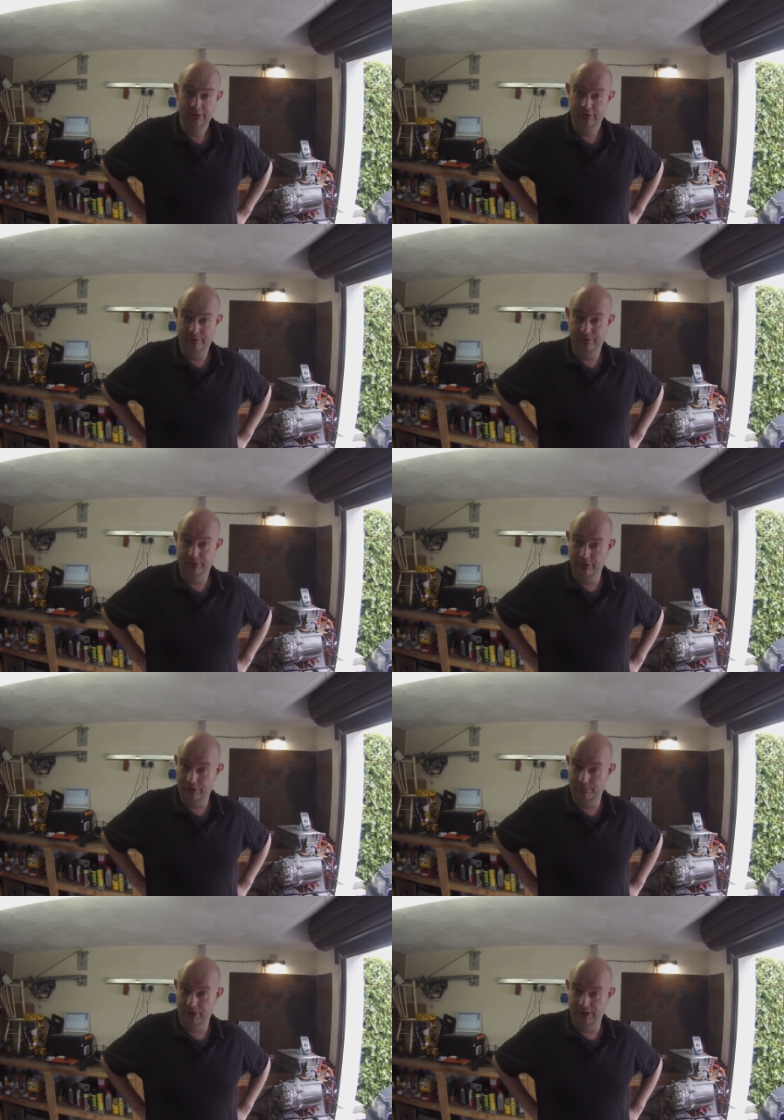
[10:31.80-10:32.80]
We have
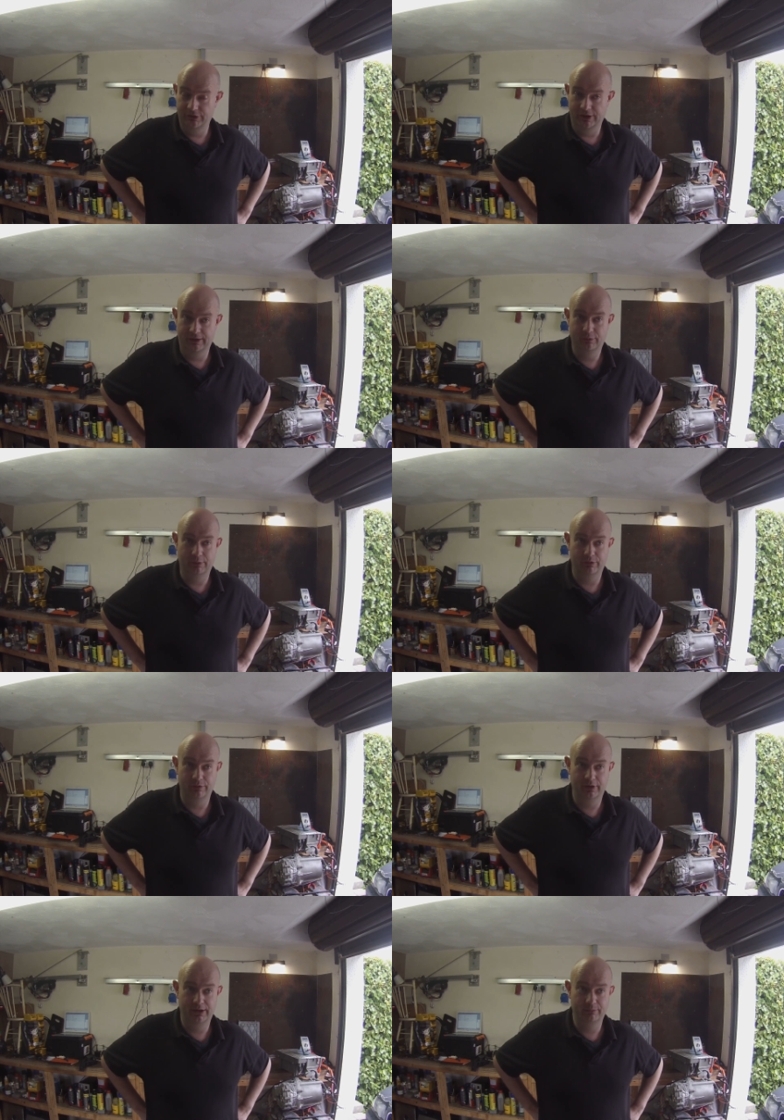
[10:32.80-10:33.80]
another project where we're
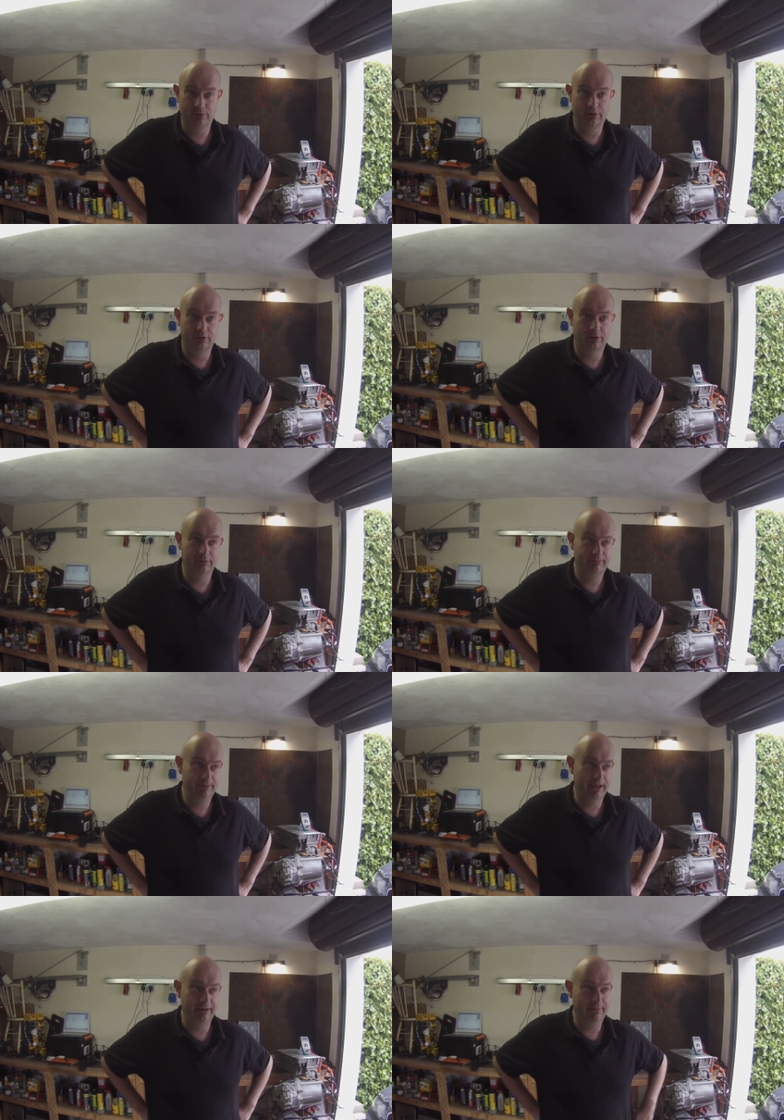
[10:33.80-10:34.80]
going to need more
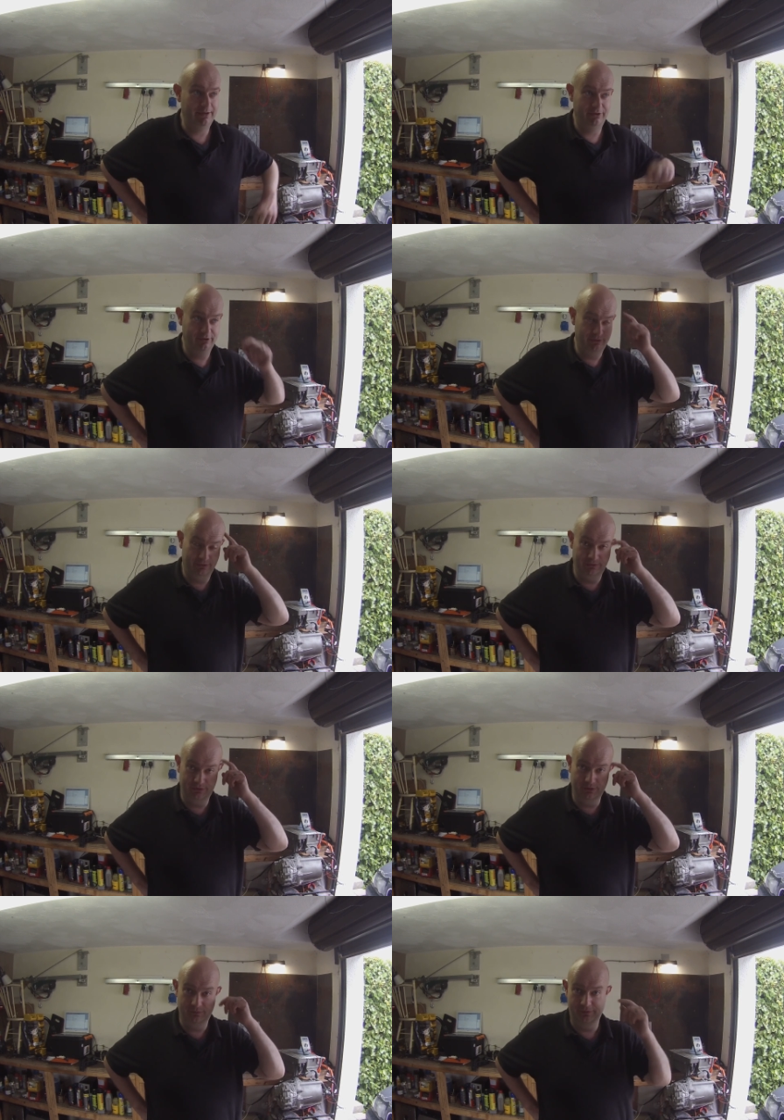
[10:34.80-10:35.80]
canned messages and
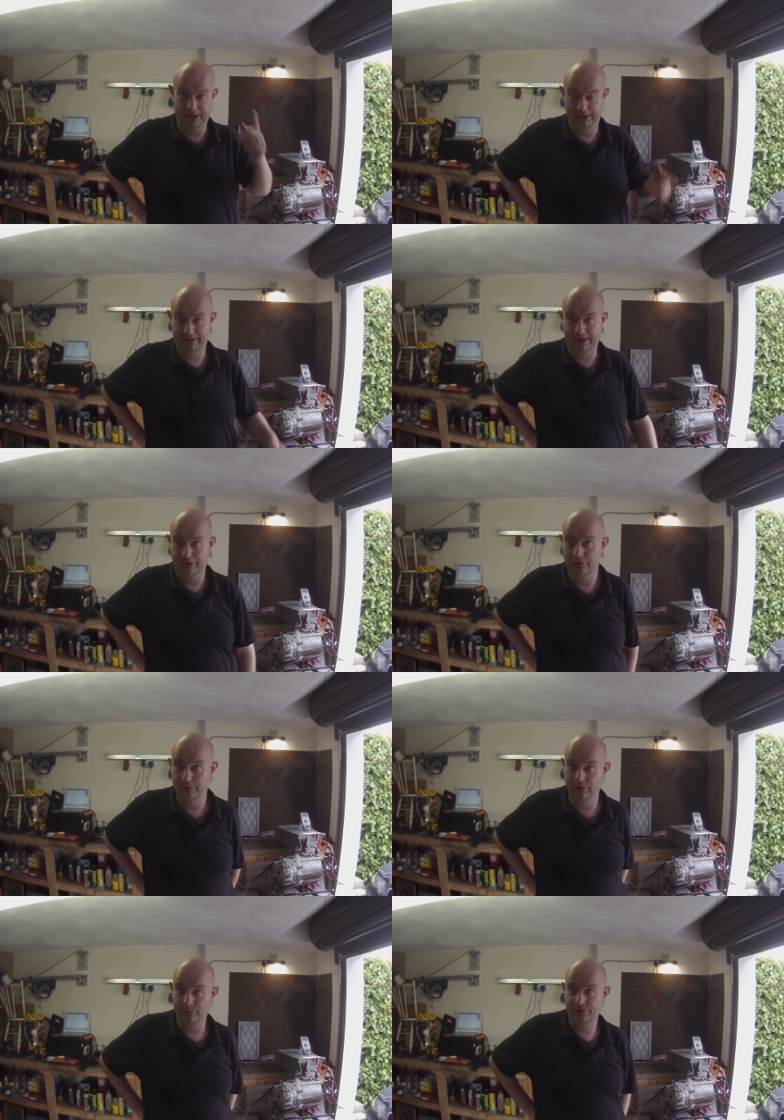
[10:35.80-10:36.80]
stuff like that
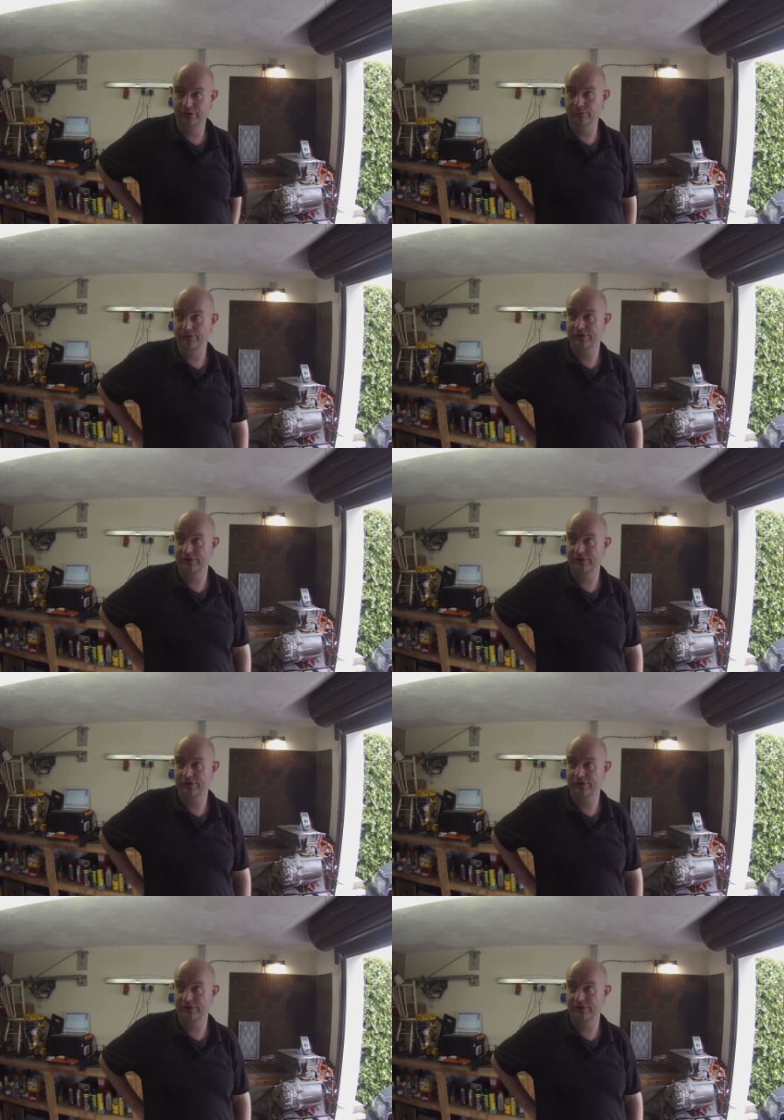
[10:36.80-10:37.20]
coming up soon.